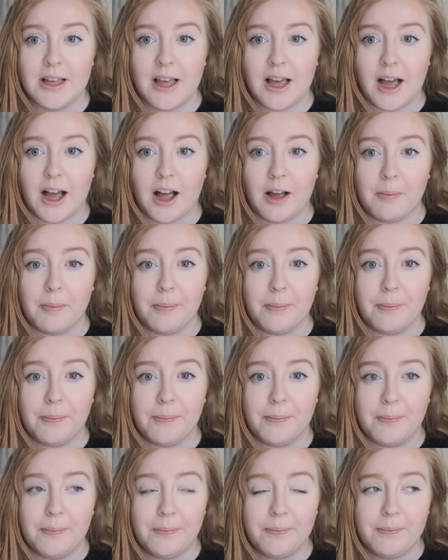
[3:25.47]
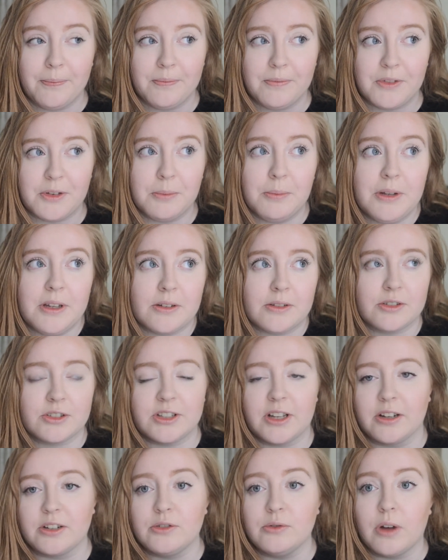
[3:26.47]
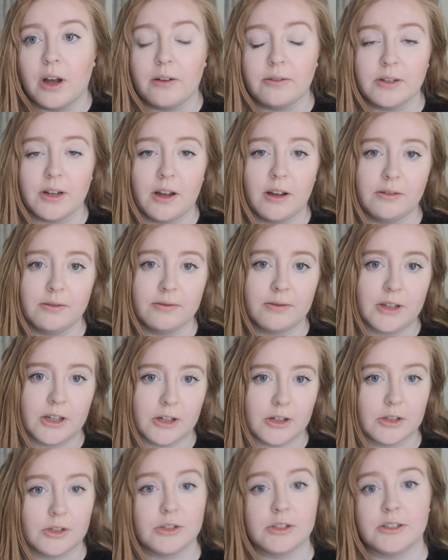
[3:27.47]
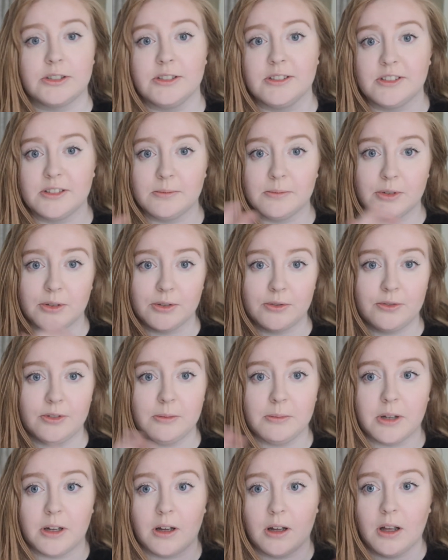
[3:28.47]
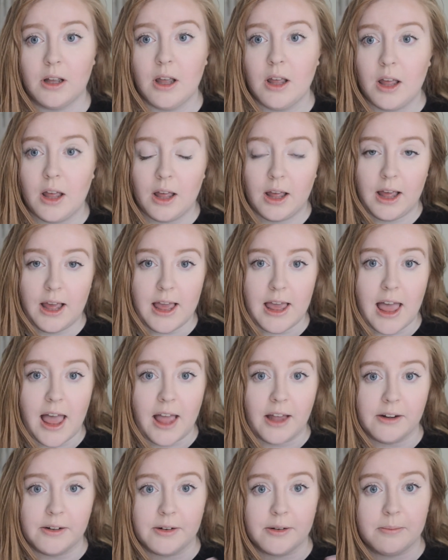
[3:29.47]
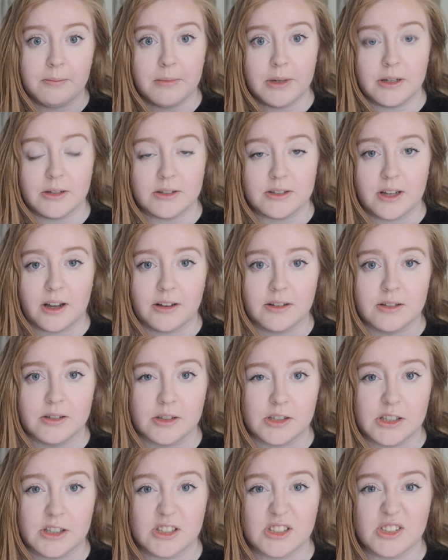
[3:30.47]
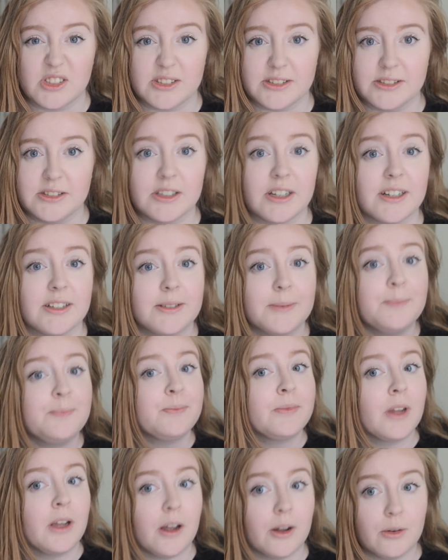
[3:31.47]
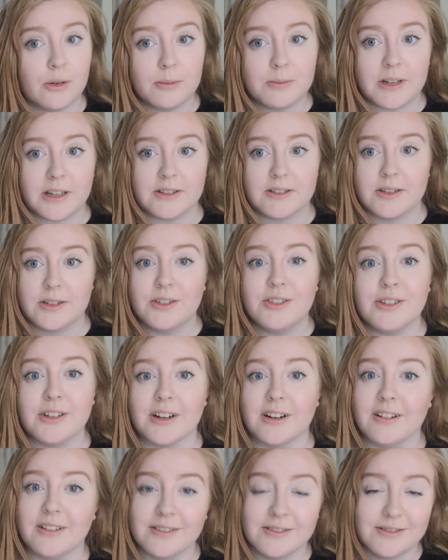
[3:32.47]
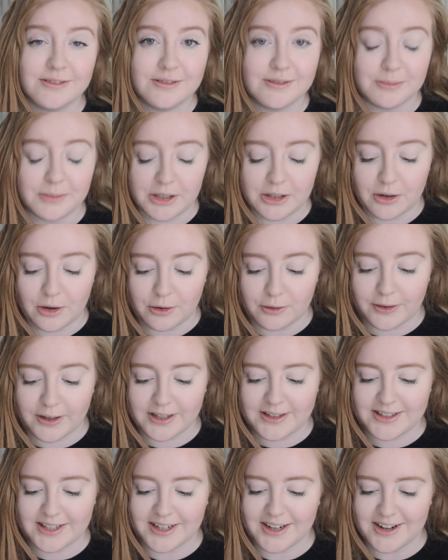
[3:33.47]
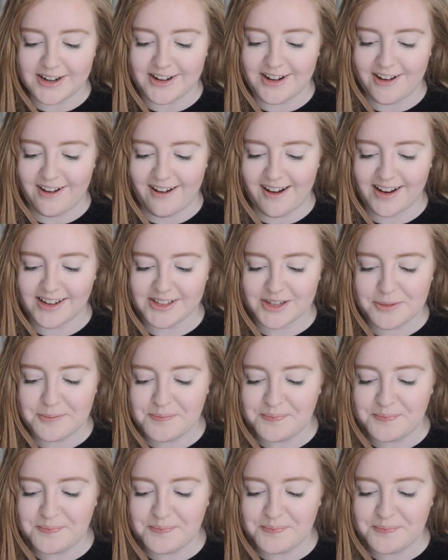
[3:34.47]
to be intersex, you have to have characteristics in both female and male sex characteristics. I hope that's clear. Let me know if it's not.